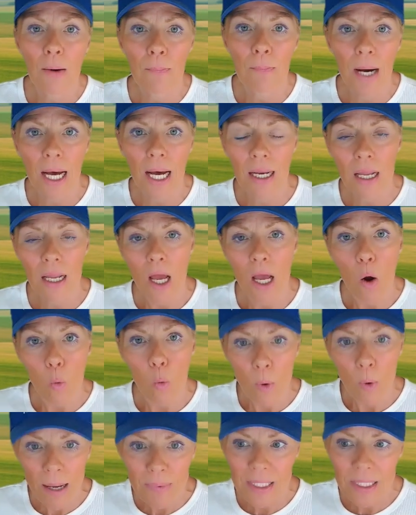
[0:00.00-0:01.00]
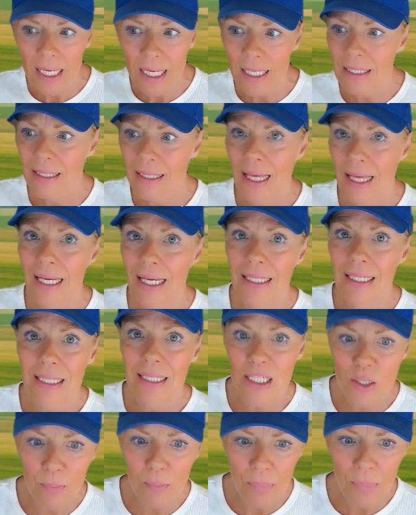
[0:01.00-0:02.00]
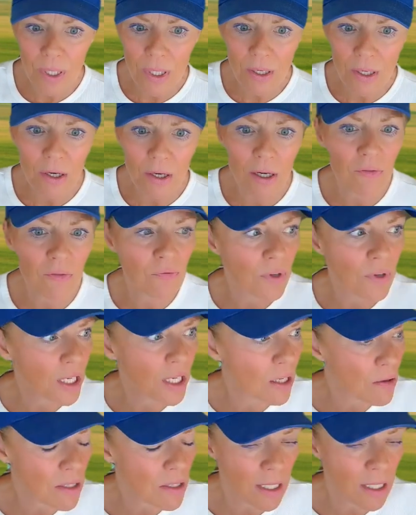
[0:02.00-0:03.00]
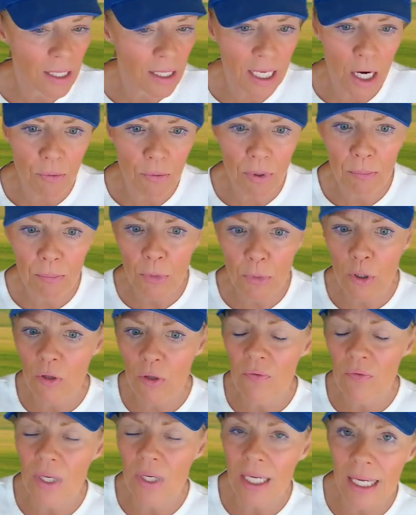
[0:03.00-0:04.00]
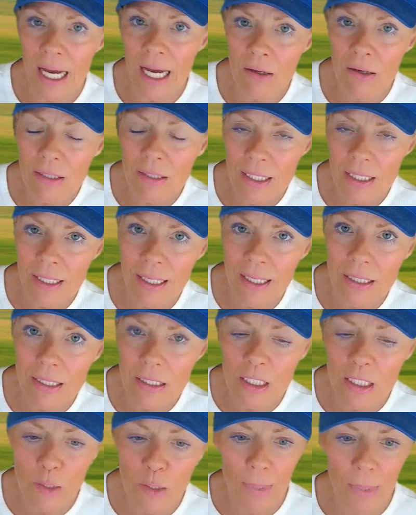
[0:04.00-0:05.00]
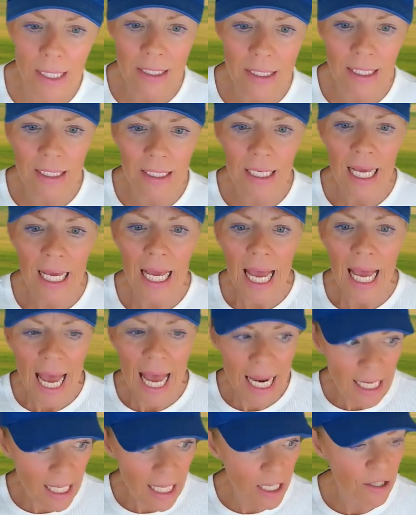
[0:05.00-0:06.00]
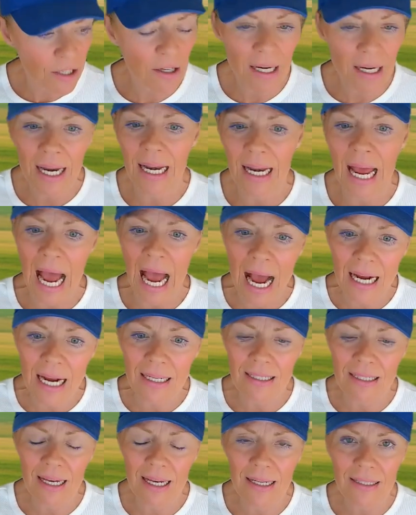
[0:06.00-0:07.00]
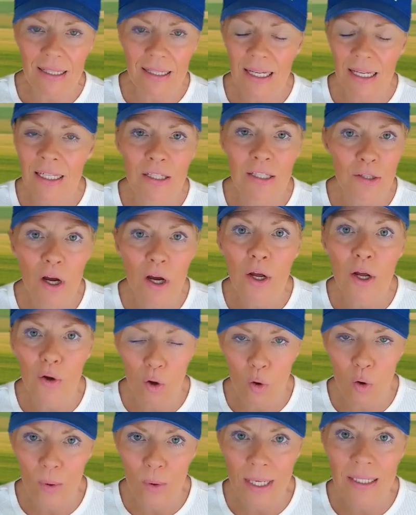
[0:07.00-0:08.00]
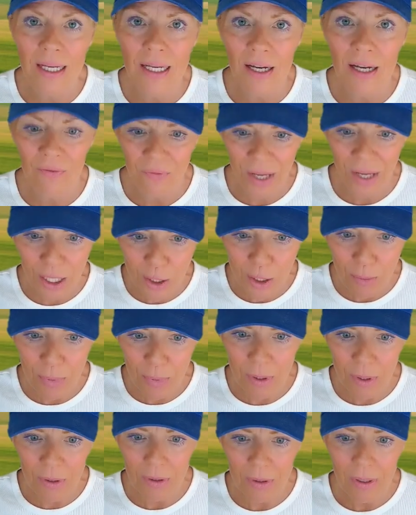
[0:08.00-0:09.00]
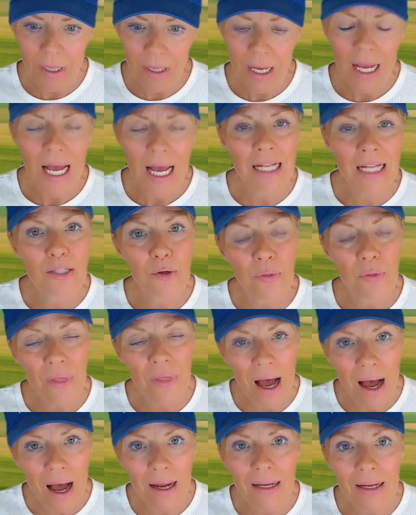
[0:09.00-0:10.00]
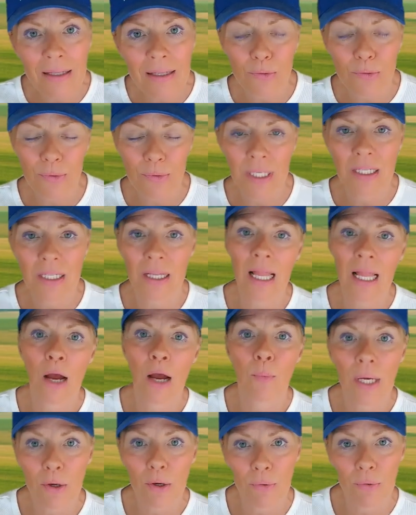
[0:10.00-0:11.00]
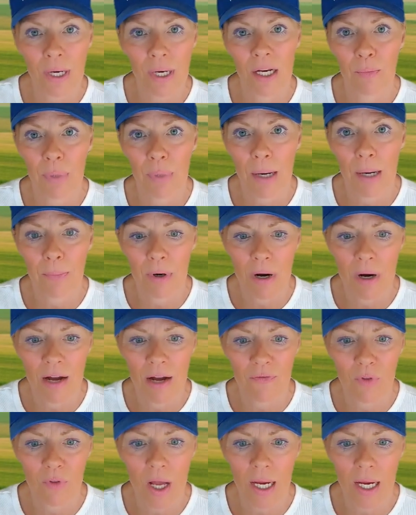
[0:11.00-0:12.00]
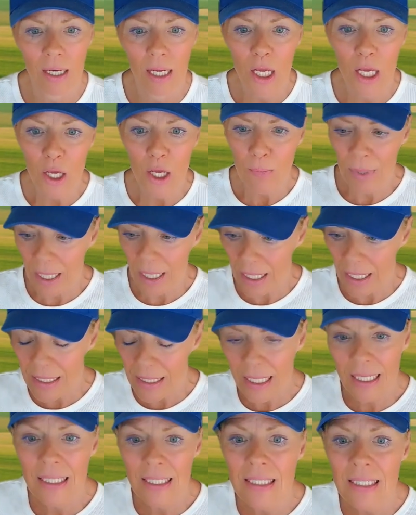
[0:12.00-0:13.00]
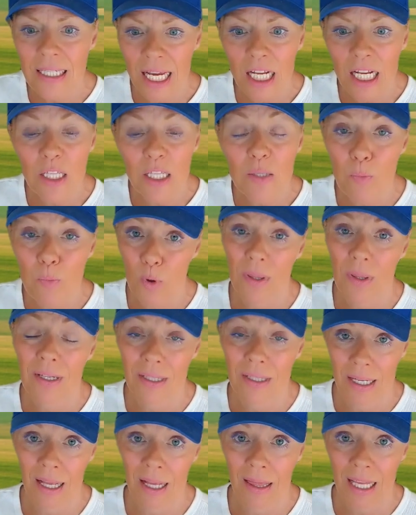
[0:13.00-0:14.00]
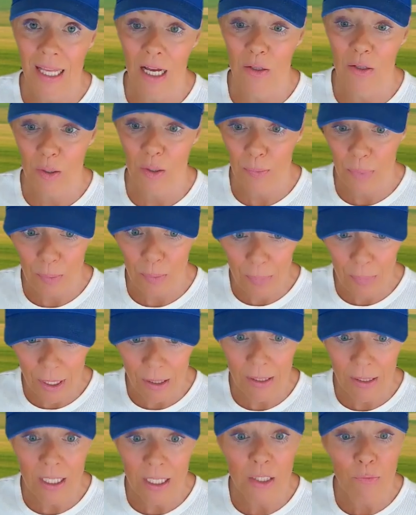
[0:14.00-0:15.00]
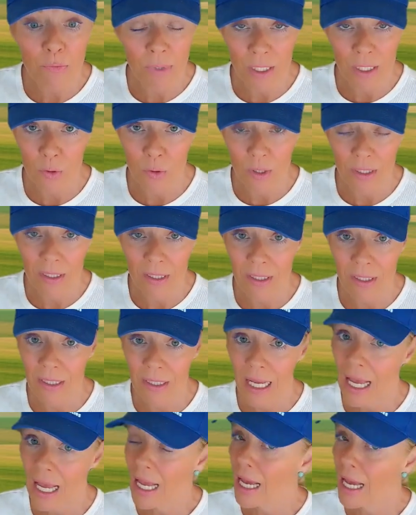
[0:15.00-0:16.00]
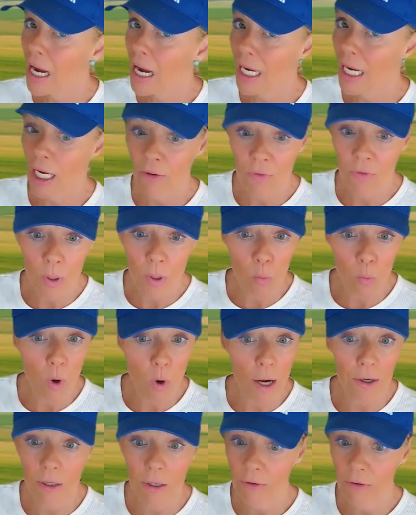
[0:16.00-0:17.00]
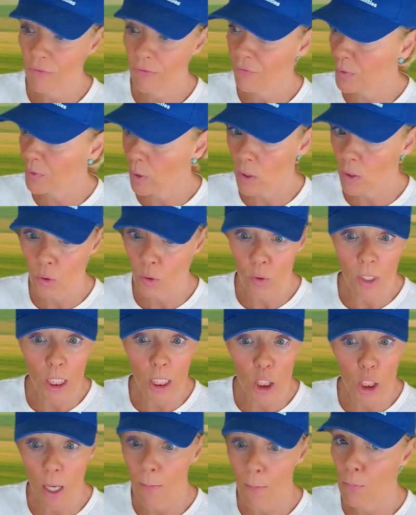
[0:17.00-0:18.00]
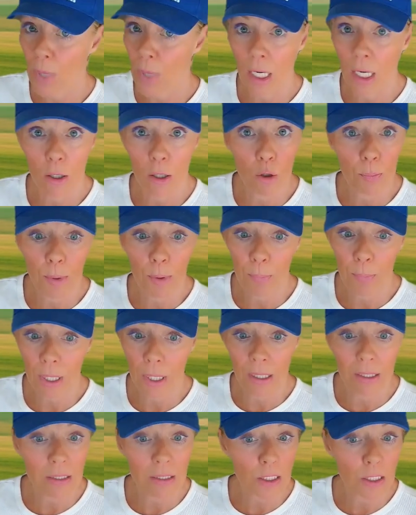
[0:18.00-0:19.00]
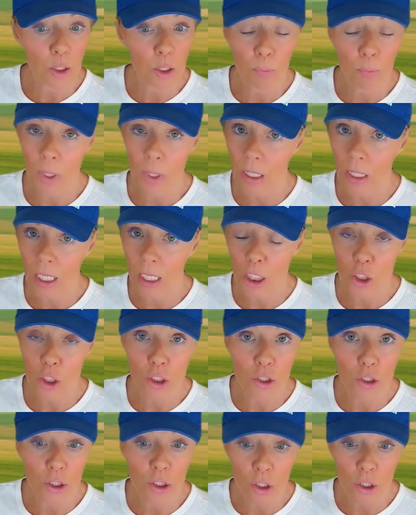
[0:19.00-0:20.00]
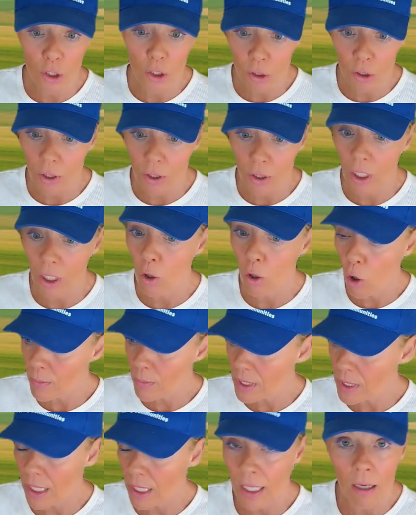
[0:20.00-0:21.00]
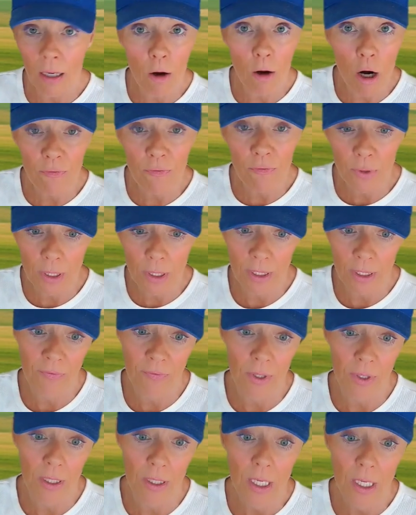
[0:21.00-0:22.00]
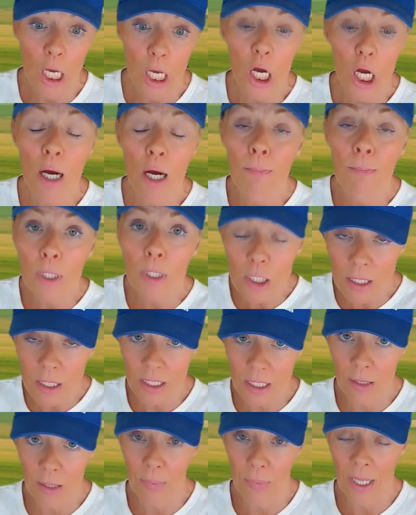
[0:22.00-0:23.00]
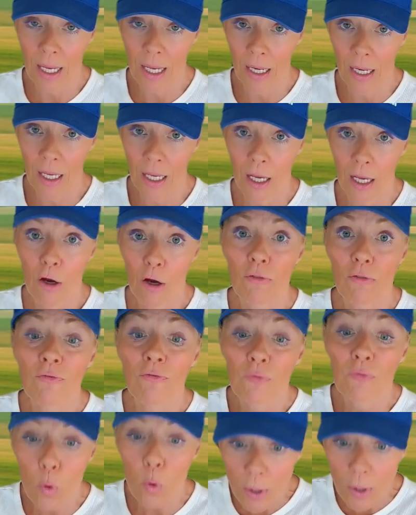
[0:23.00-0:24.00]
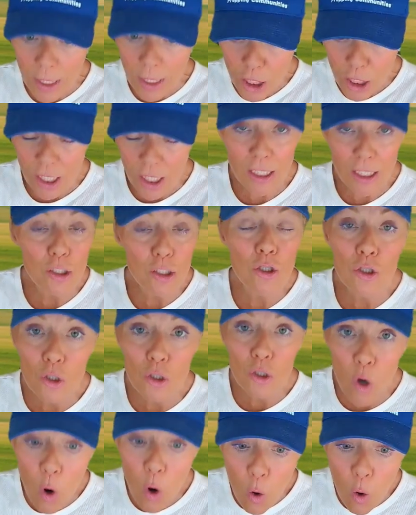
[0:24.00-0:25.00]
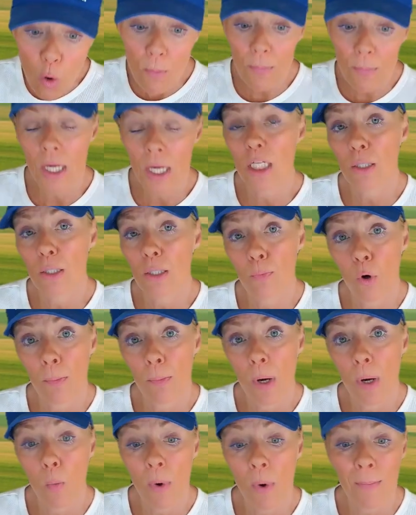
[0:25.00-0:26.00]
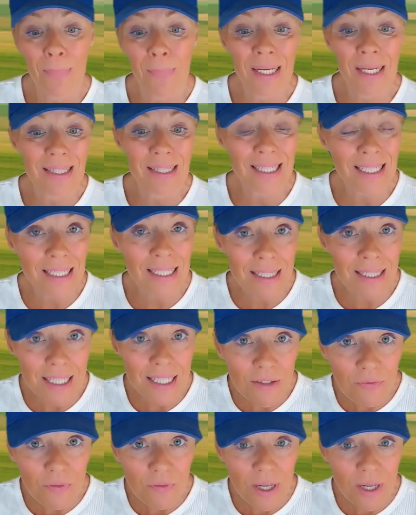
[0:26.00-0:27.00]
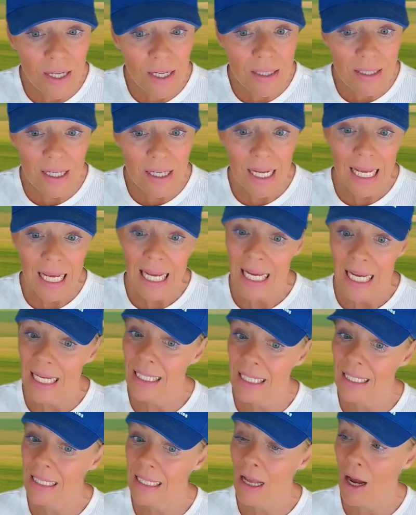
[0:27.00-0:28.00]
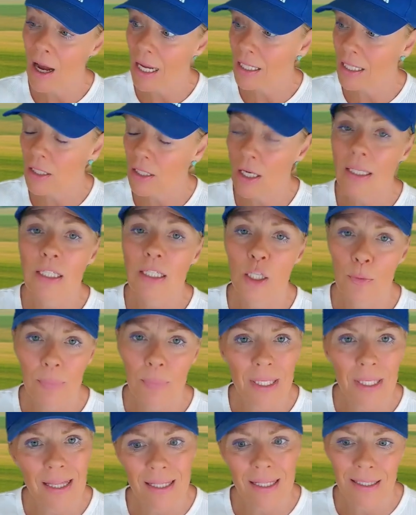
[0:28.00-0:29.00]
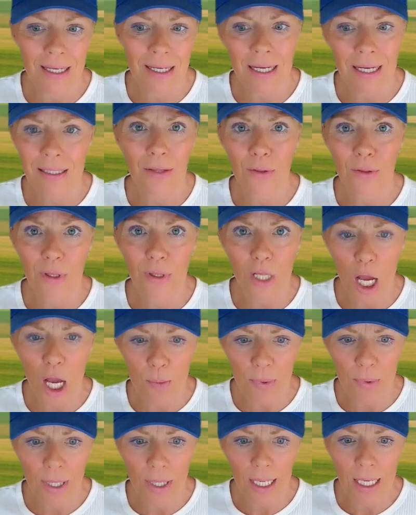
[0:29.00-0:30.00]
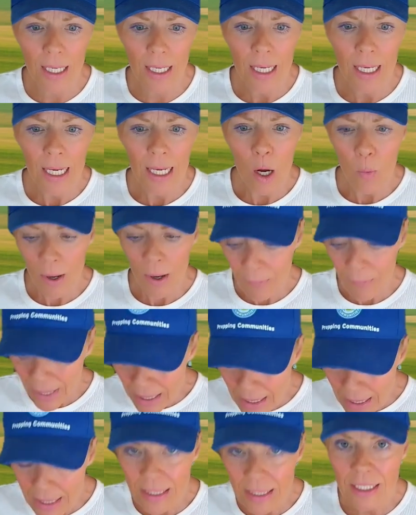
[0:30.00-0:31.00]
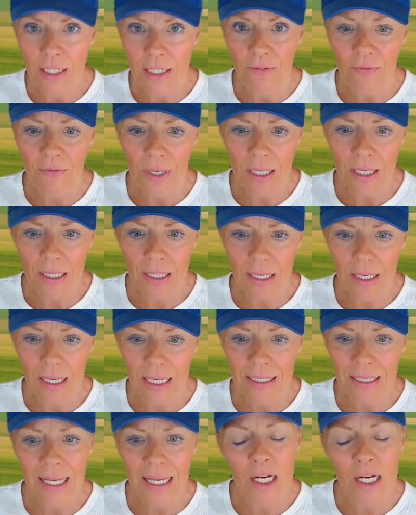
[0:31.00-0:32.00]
But websites, they can disappear, videos can get removed, accounts can get suspended, and internet access, it's not always available. And so that is a reason that we created Prepper Offline, because it contains more than 10,000 preparedness resources covering water, food storage, medical preparedness, communication, security, homesteading, off-grid living, emergency planning, foraging, so much more. But what makes it different is it's not simply the size of the library. What makes it different is